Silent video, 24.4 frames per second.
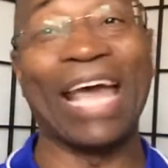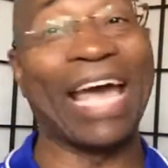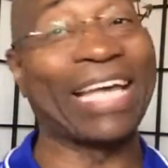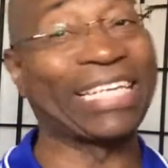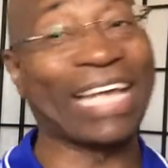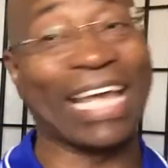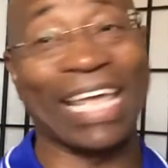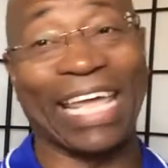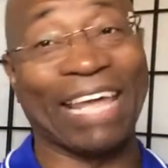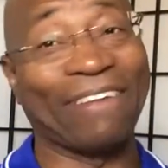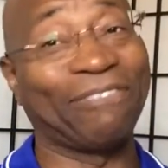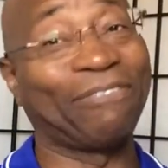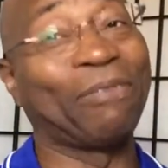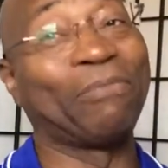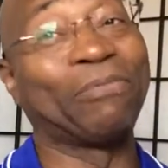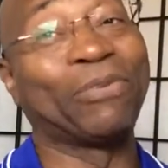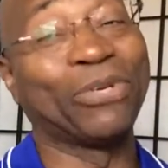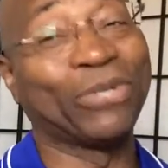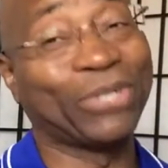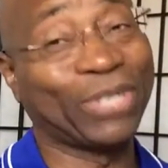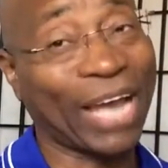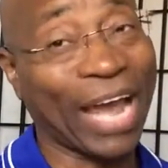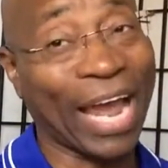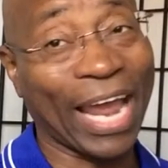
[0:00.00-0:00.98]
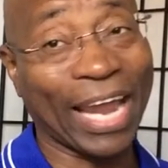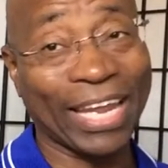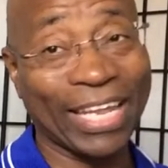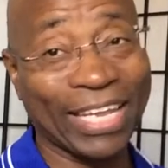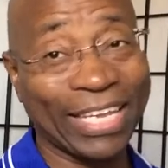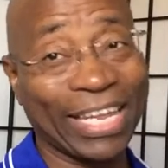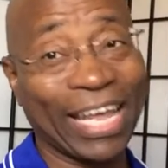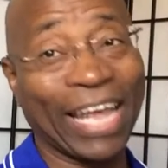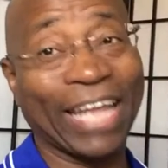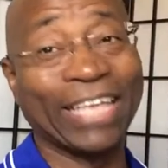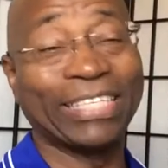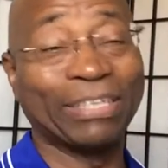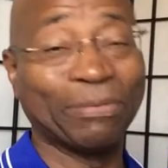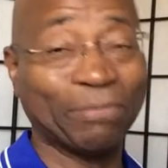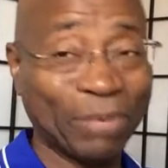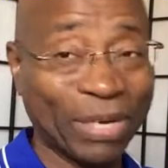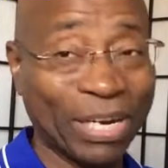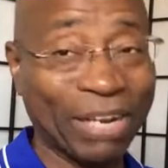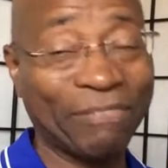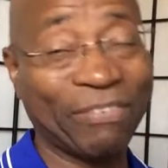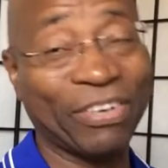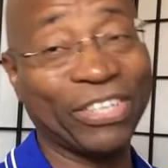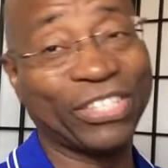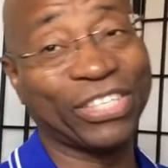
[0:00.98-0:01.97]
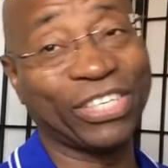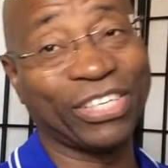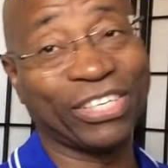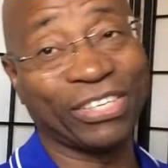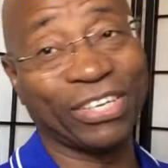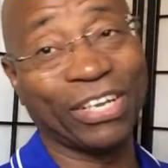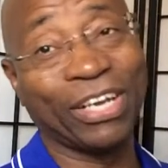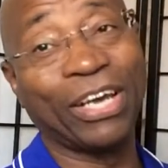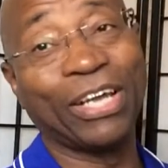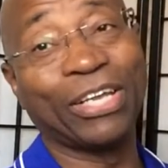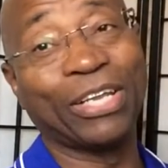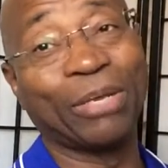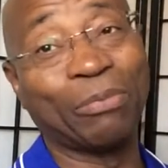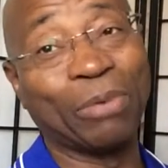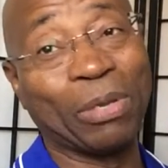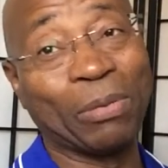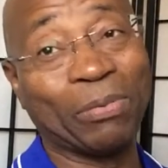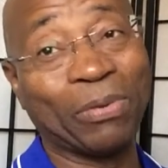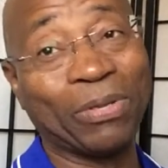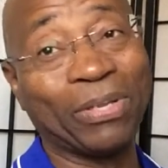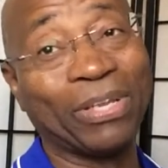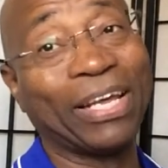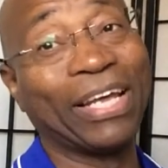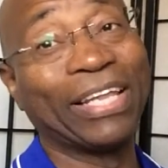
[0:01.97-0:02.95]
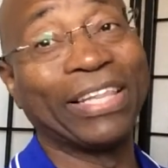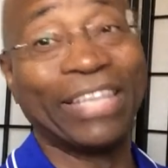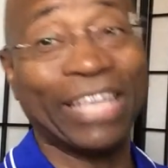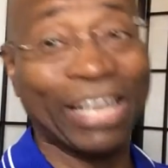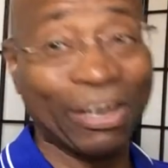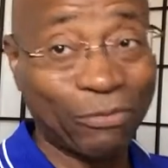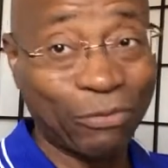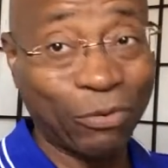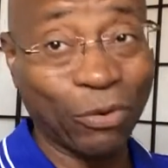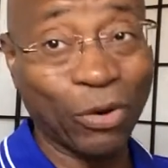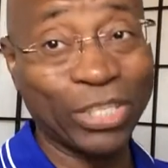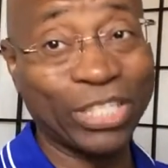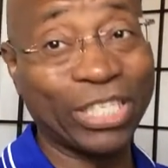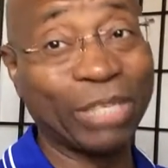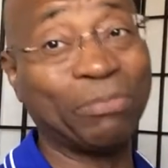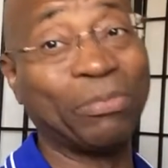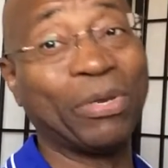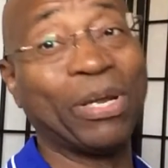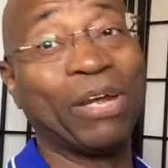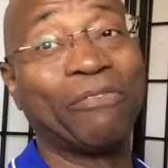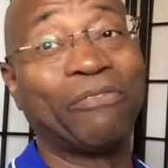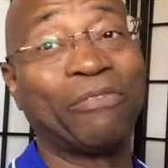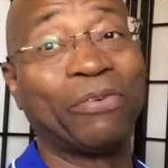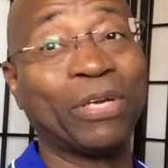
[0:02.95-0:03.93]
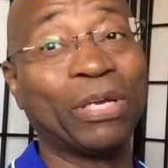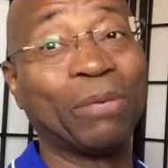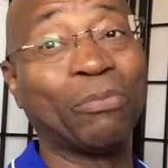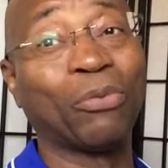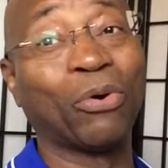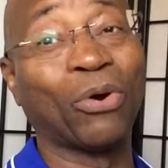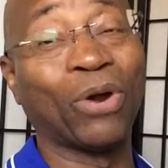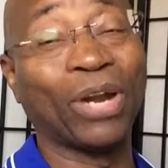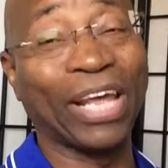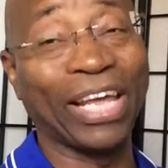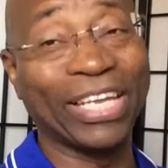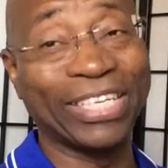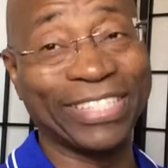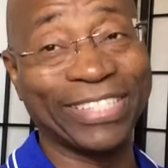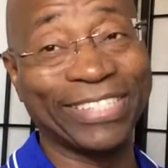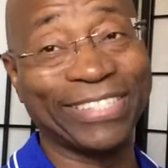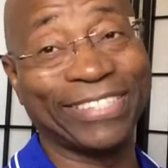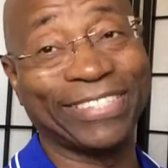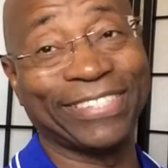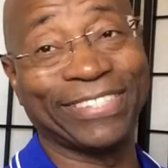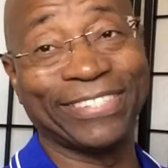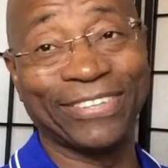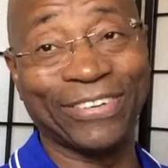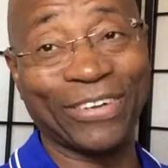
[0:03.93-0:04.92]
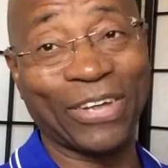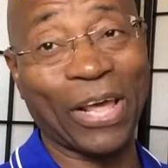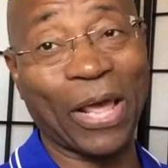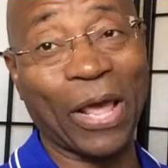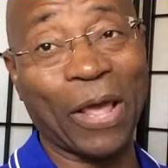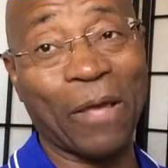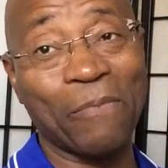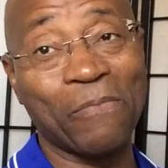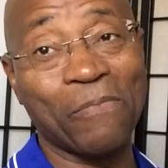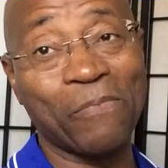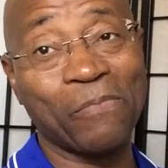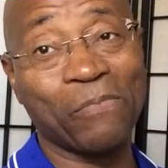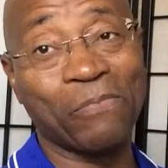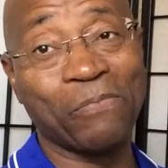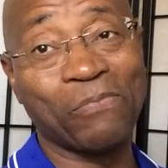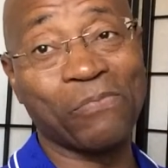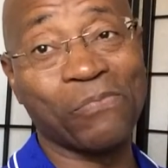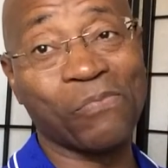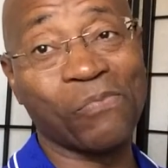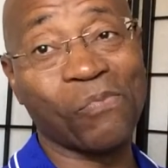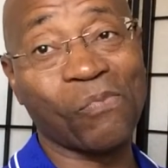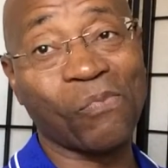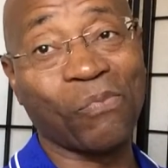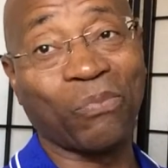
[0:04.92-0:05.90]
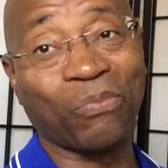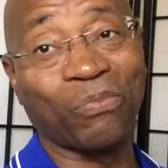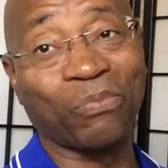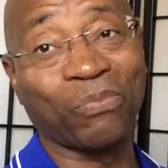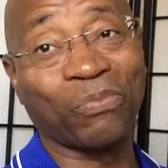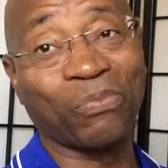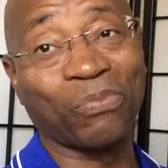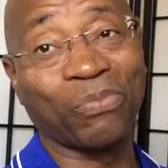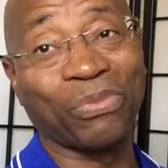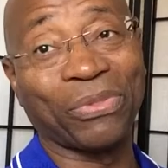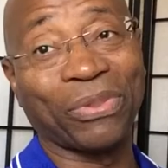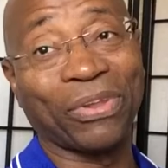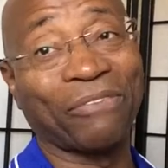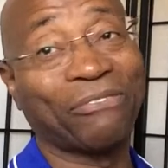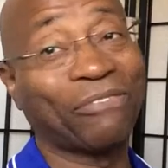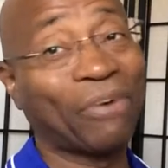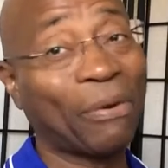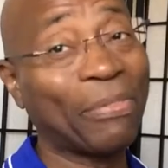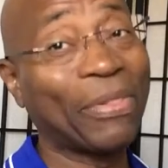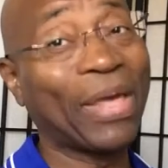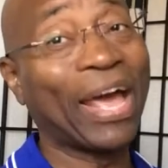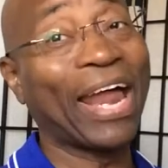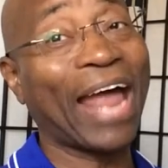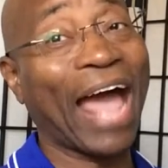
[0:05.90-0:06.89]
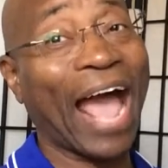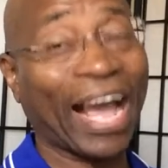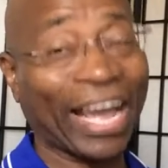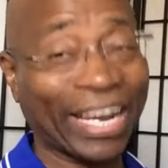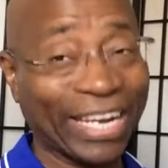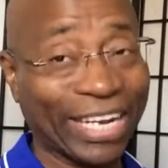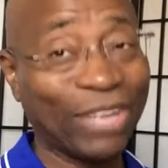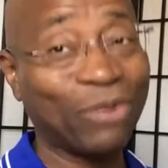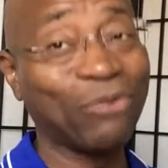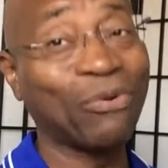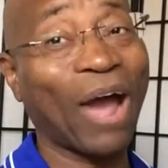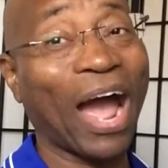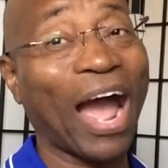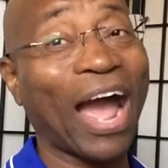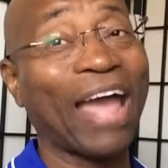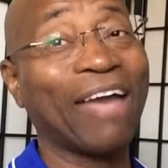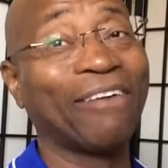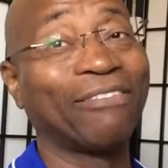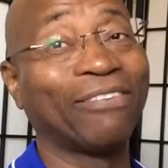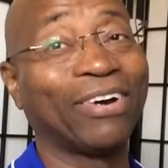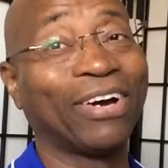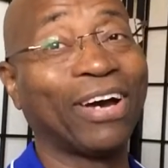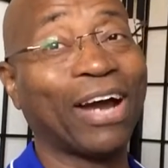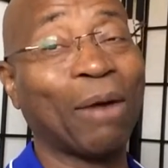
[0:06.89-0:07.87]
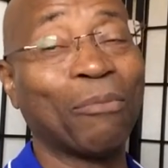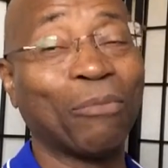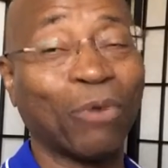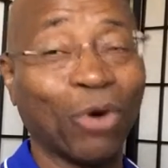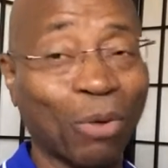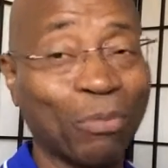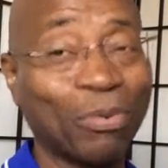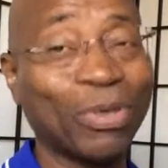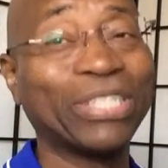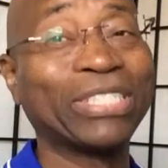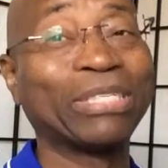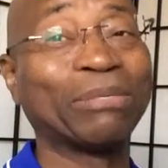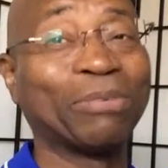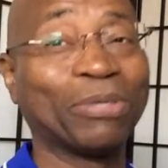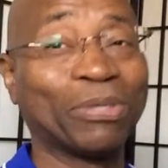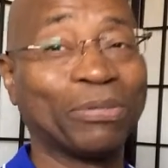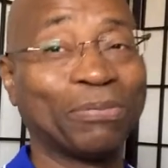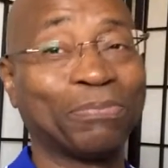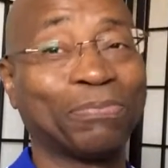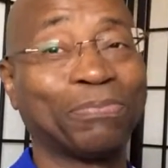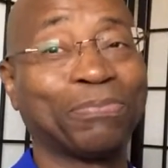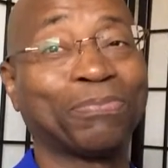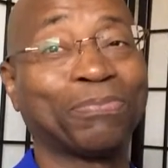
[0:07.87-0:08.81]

That's I get from society. It's beneficial to people. Therefore, it should benefit the moral agent. Okay. From that, I can derive a moral principle.